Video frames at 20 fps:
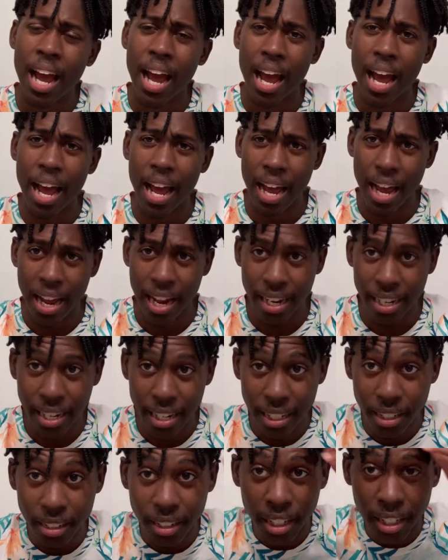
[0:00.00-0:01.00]

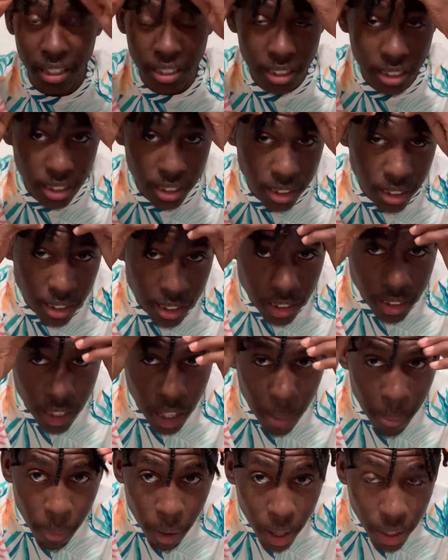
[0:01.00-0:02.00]
And there's
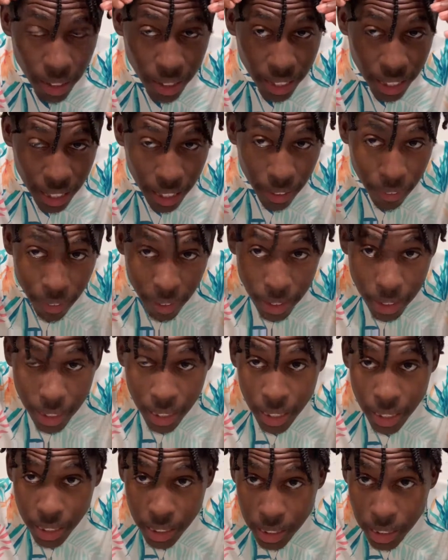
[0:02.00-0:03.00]
some
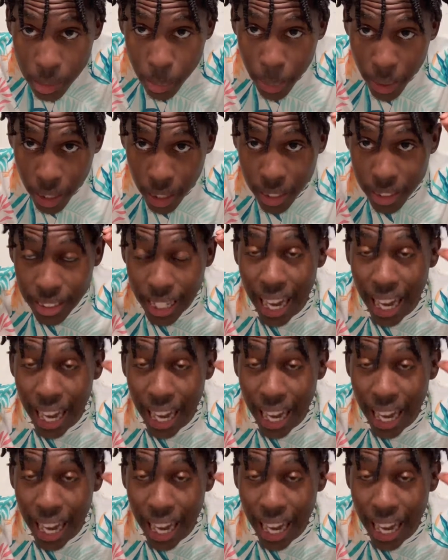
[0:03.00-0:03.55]
unevenness because